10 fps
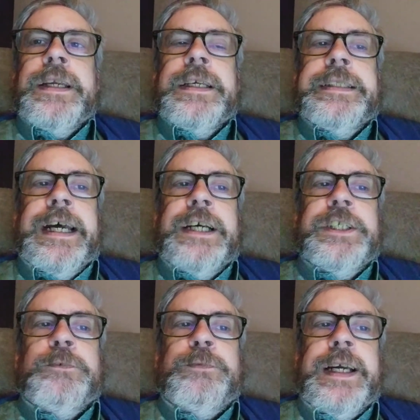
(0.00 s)
Now,
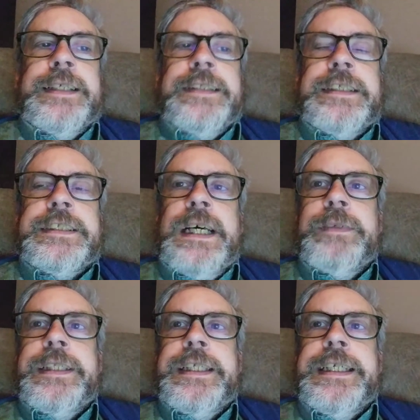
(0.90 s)
you'll find that some
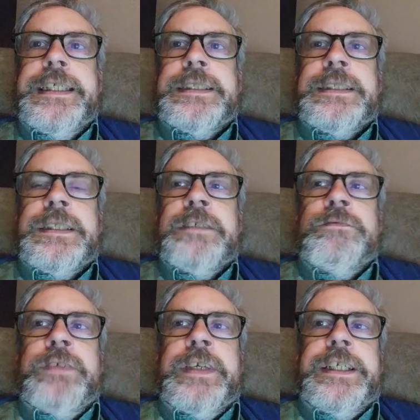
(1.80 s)
of these
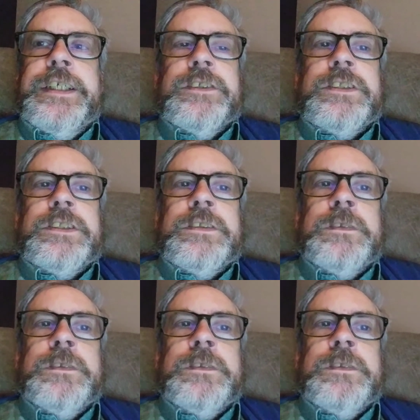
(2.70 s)
videos